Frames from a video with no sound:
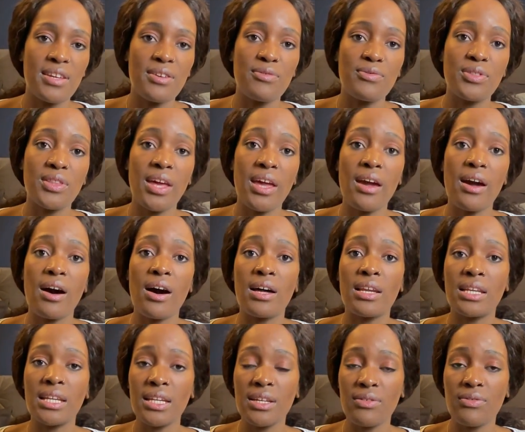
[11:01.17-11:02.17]
if they are
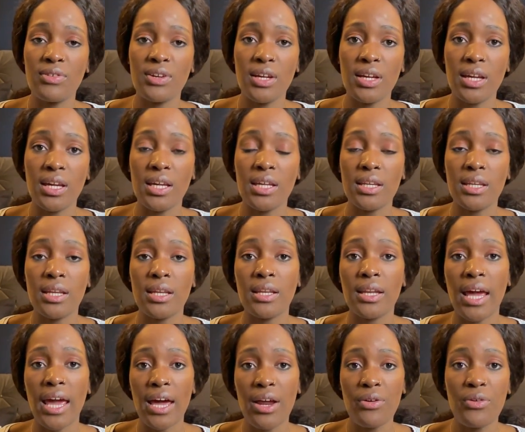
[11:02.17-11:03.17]
living in an
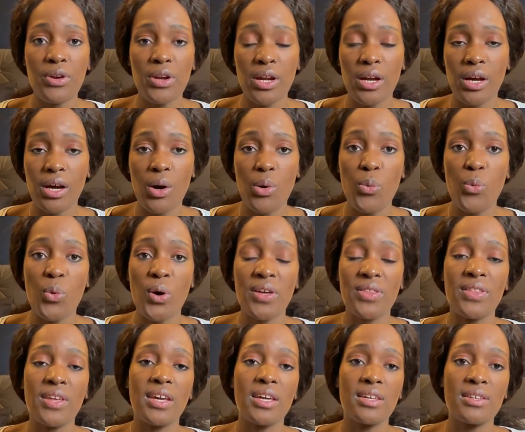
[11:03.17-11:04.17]
area where there